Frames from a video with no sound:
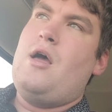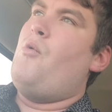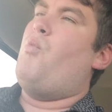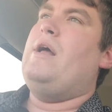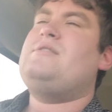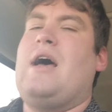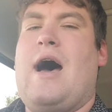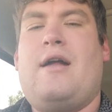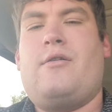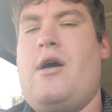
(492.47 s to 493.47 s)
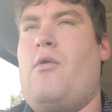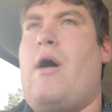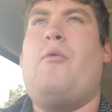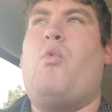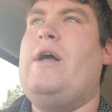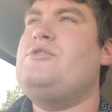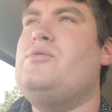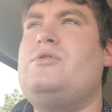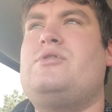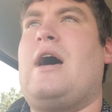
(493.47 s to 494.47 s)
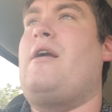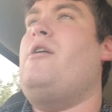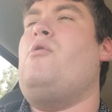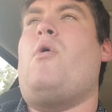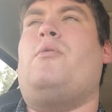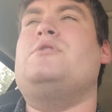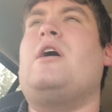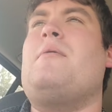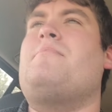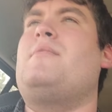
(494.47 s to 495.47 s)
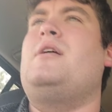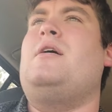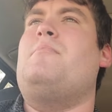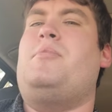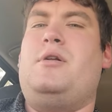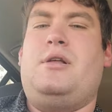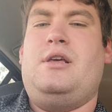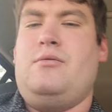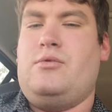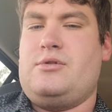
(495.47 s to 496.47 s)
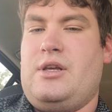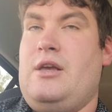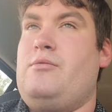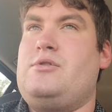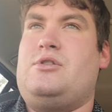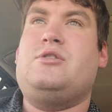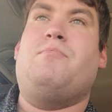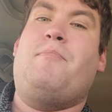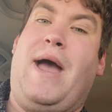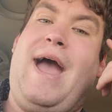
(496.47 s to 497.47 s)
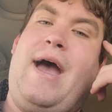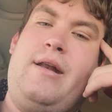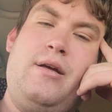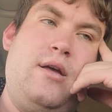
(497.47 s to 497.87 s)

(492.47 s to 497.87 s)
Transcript: Wentz, I don't know. I don't know what was up, but he was just bad.